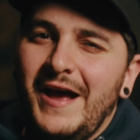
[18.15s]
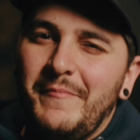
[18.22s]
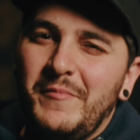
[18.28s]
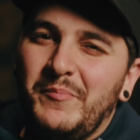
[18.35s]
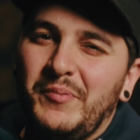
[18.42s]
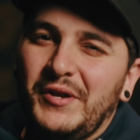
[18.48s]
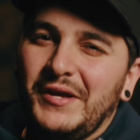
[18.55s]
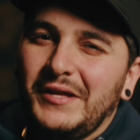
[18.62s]
I'm
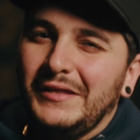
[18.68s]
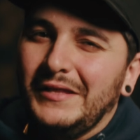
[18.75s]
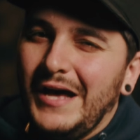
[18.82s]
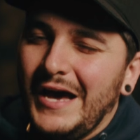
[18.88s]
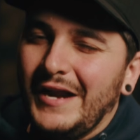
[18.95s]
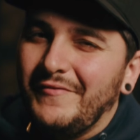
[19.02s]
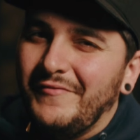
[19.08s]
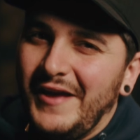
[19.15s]
putting a
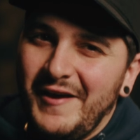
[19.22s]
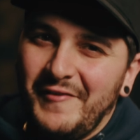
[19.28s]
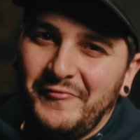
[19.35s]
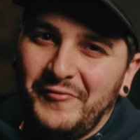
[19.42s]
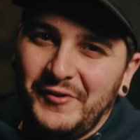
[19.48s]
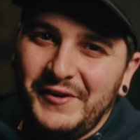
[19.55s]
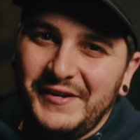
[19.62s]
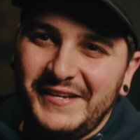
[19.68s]
lot of
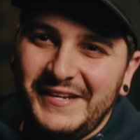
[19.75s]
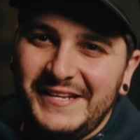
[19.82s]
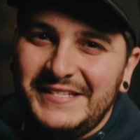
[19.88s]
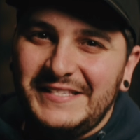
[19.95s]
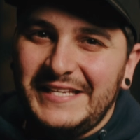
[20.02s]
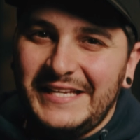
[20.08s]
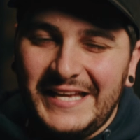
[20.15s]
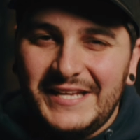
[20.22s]
effort
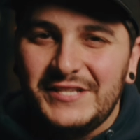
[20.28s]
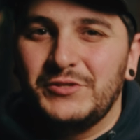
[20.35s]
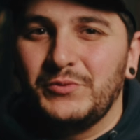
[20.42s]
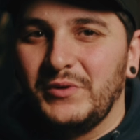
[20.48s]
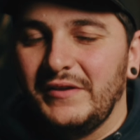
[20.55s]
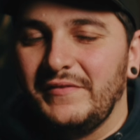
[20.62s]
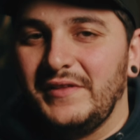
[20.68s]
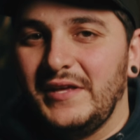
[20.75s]
into each
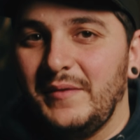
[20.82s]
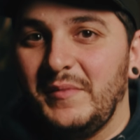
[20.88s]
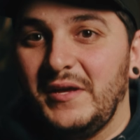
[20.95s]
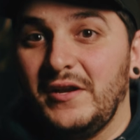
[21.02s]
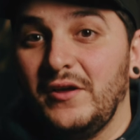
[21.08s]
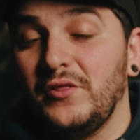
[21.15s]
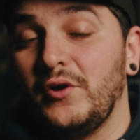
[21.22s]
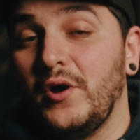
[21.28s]
one of them,
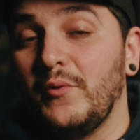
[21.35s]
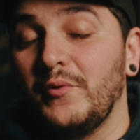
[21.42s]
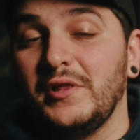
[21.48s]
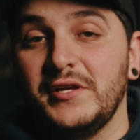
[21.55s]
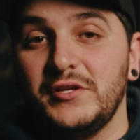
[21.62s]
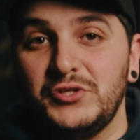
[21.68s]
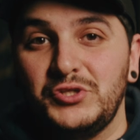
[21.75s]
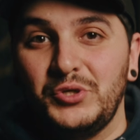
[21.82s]
and although I
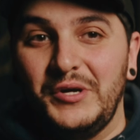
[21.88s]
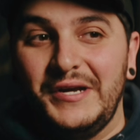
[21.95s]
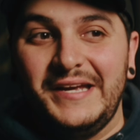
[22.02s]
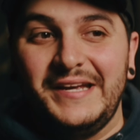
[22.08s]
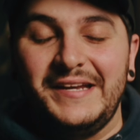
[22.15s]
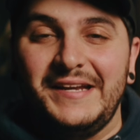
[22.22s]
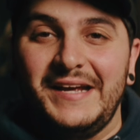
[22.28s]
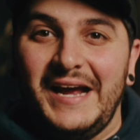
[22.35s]
really enjoy
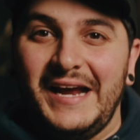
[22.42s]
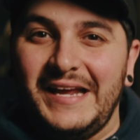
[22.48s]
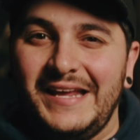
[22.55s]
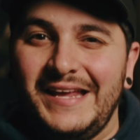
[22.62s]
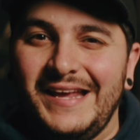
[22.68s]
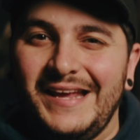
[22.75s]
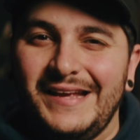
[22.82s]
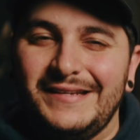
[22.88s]
it, I
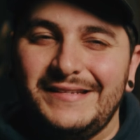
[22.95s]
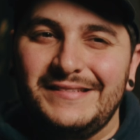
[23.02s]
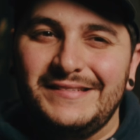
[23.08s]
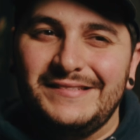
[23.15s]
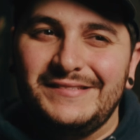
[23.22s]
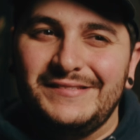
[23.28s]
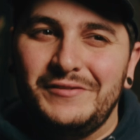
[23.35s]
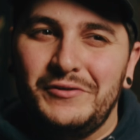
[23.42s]
can't
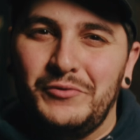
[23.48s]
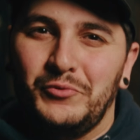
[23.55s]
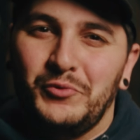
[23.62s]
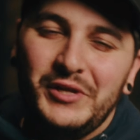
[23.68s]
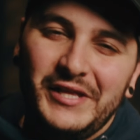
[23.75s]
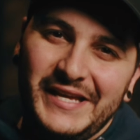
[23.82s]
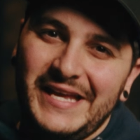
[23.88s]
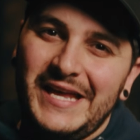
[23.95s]

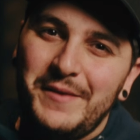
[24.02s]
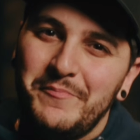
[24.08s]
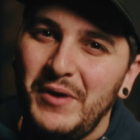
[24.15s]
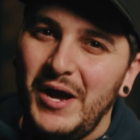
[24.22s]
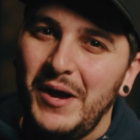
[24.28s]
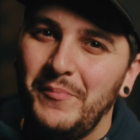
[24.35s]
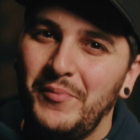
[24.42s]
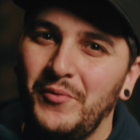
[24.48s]
really keep
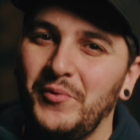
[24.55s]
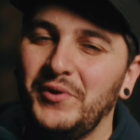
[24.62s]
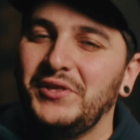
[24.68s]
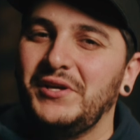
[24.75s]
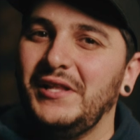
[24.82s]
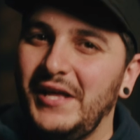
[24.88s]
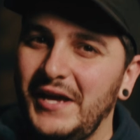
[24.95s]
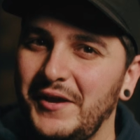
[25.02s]
up with
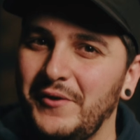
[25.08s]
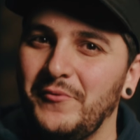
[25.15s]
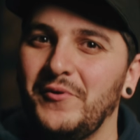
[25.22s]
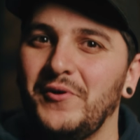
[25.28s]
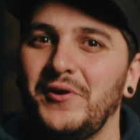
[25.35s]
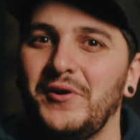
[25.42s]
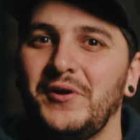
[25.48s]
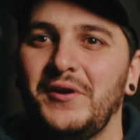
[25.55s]
client
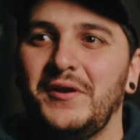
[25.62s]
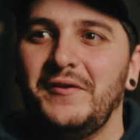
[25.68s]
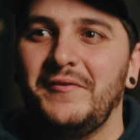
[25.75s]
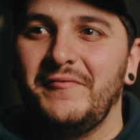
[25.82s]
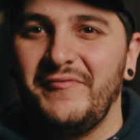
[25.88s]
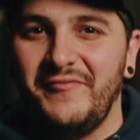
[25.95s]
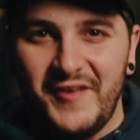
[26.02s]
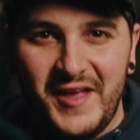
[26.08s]
work,
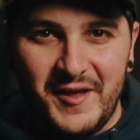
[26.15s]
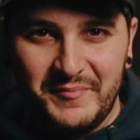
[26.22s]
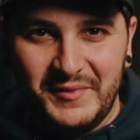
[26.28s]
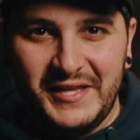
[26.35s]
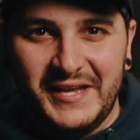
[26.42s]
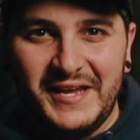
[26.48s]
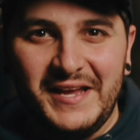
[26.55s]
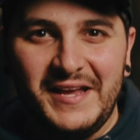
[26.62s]

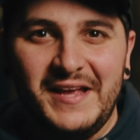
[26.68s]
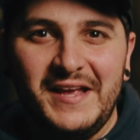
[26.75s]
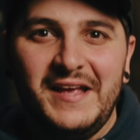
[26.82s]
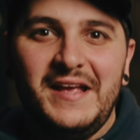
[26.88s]
family,